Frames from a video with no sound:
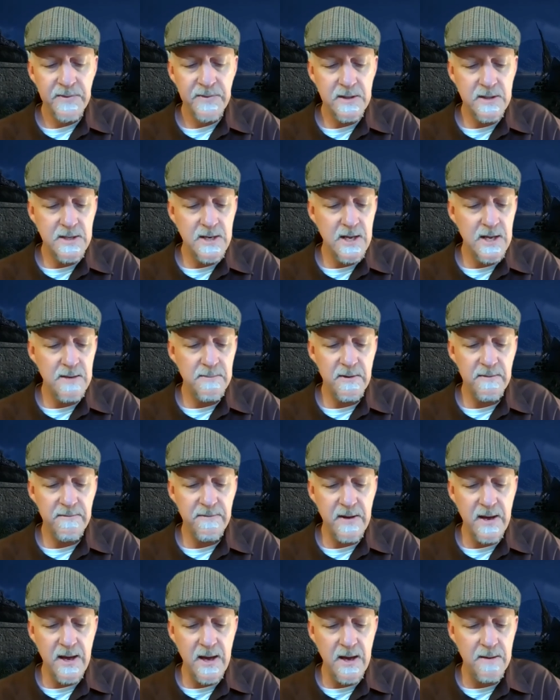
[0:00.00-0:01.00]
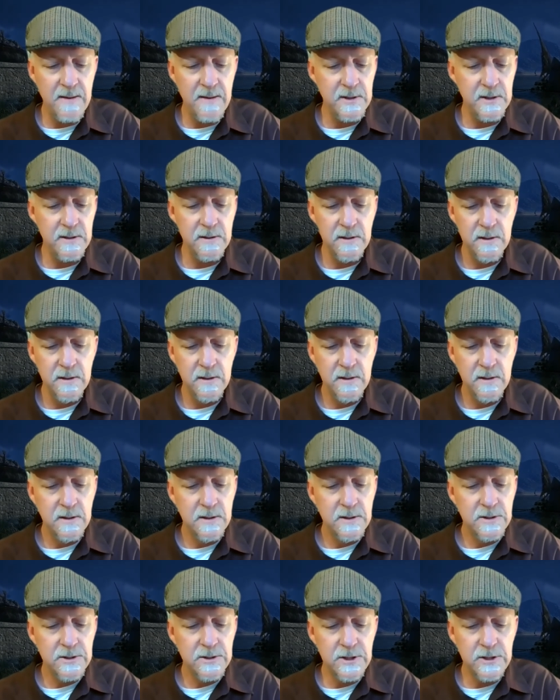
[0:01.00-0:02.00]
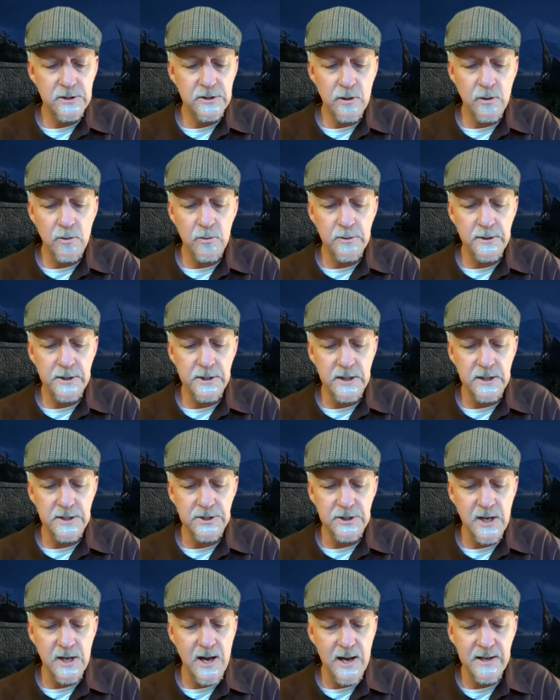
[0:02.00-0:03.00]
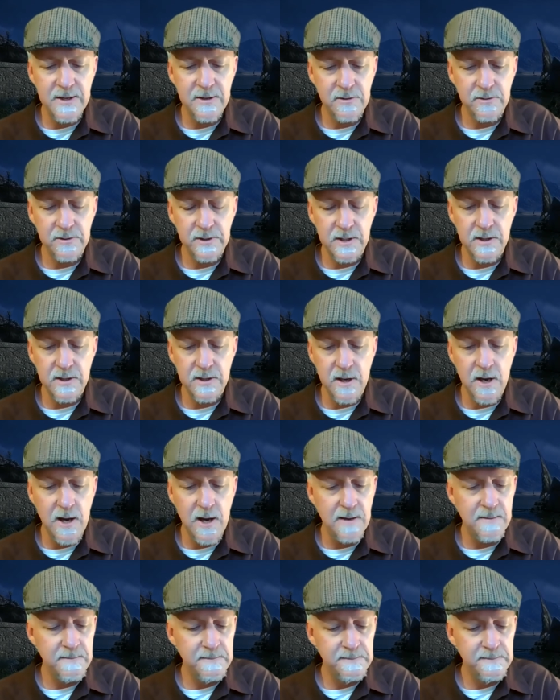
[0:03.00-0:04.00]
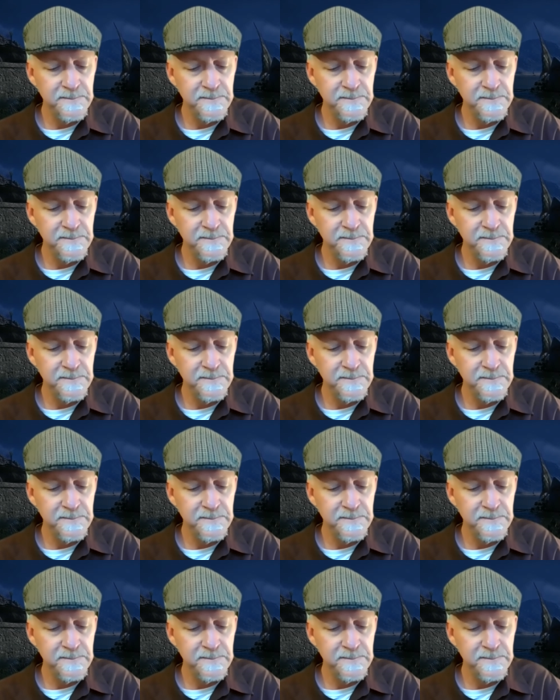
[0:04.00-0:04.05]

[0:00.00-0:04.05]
Name of Ammon. She's only a child, he thought.